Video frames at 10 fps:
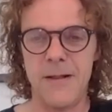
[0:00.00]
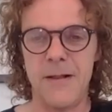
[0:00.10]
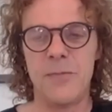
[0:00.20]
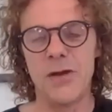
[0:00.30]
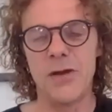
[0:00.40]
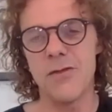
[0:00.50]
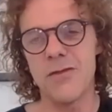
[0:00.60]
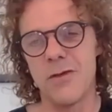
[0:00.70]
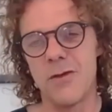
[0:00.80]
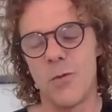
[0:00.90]
Now,
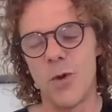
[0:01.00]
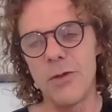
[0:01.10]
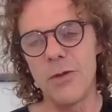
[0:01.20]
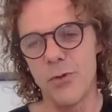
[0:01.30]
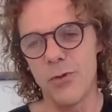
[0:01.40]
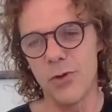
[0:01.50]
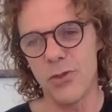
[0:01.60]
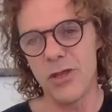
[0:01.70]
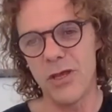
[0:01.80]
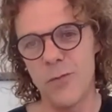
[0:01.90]
there's one important
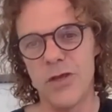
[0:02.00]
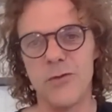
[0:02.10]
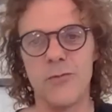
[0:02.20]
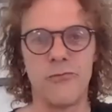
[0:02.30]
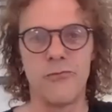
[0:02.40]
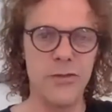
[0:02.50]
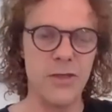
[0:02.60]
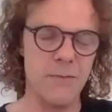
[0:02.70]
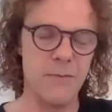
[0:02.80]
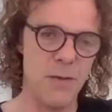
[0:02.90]
thing when you breathe
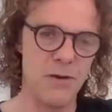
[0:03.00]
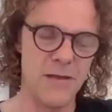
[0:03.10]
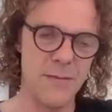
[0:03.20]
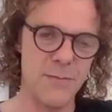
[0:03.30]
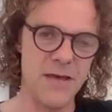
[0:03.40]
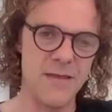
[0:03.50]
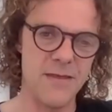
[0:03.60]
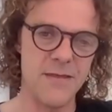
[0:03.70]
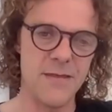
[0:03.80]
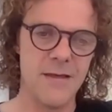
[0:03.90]
in public
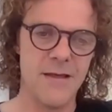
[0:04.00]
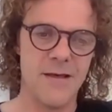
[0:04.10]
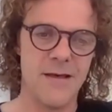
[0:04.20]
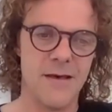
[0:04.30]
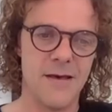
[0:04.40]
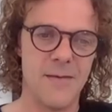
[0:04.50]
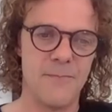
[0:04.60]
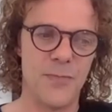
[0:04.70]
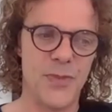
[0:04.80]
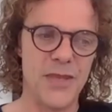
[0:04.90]
spaces.
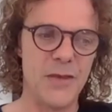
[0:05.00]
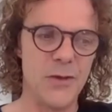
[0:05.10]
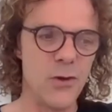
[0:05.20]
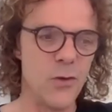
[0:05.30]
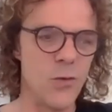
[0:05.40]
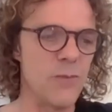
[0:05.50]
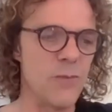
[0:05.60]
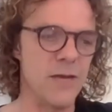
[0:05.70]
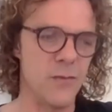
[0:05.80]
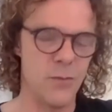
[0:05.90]
You don't want to
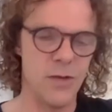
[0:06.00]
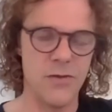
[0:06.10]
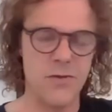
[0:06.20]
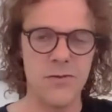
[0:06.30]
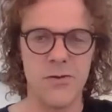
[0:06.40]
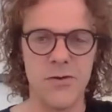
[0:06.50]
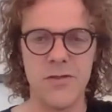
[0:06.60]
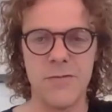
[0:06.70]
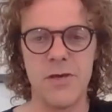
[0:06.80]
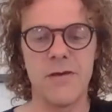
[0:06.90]
make too much
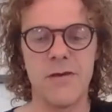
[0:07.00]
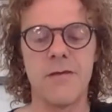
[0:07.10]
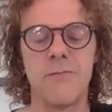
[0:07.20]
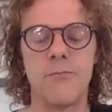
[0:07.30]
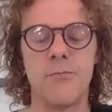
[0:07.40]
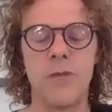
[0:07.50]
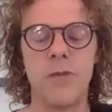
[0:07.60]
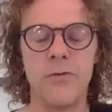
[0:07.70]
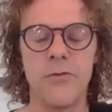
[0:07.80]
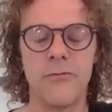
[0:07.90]
noise because
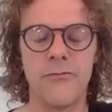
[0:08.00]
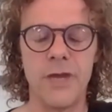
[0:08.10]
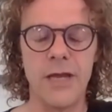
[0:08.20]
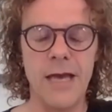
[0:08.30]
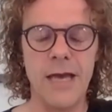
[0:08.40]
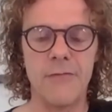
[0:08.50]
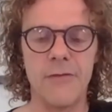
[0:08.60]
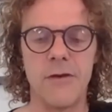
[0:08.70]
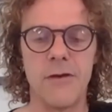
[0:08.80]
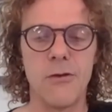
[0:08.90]
people freak out
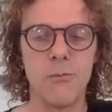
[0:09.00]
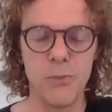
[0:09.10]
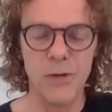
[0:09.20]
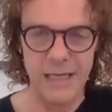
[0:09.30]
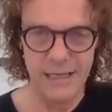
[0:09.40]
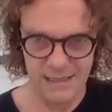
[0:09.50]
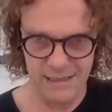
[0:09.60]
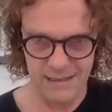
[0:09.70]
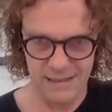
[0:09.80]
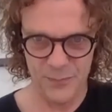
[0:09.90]
completely.
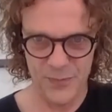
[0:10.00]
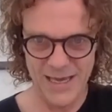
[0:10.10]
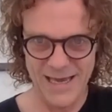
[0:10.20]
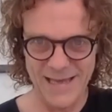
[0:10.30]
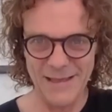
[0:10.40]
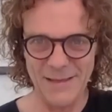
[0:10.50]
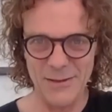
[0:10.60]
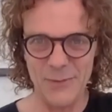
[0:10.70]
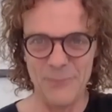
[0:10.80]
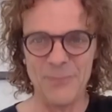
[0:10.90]
Yeah,
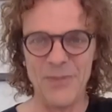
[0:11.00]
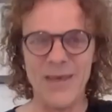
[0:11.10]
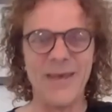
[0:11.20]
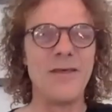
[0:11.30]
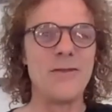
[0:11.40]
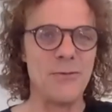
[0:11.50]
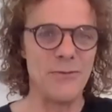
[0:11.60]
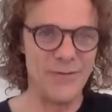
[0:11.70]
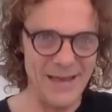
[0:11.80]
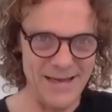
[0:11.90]
so
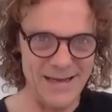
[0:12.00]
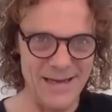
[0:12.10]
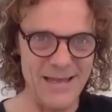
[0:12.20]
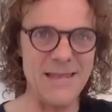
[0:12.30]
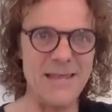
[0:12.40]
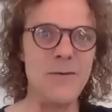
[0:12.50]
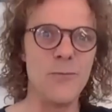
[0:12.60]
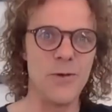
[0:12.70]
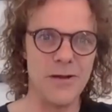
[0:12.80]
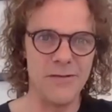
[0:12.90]
take it easy
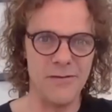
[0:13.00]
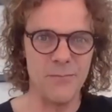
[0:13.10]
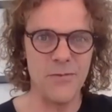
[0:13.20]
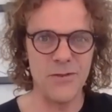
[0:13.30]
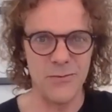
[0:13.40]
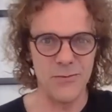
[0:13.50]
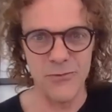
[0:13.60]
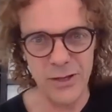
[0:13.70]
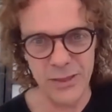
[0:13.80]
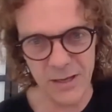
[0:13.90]
when it comes to
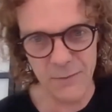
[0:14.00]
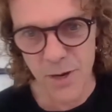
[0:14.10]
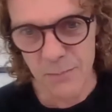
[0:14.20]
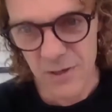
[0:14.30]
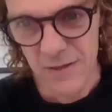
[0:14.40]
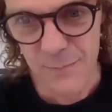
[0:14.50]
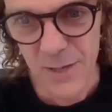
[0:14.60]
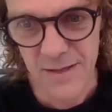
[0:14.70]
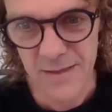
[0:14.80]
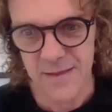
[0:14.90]
breathing in public
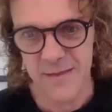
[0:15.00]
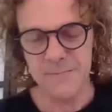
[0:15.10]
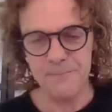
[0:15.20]
spaces.